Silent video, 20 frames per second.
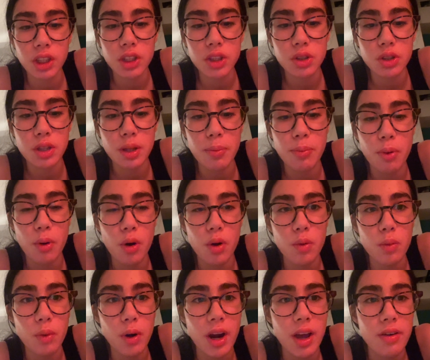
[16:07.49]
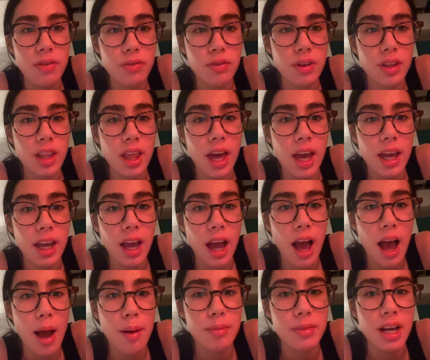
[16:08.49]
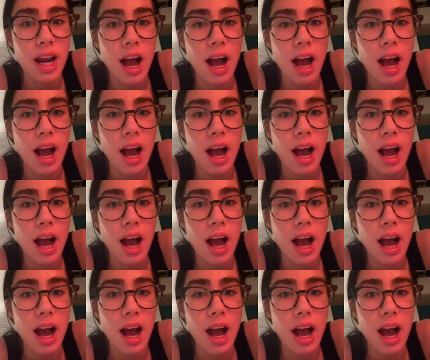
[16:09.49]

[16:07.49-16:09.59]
to the point where I feel like I'm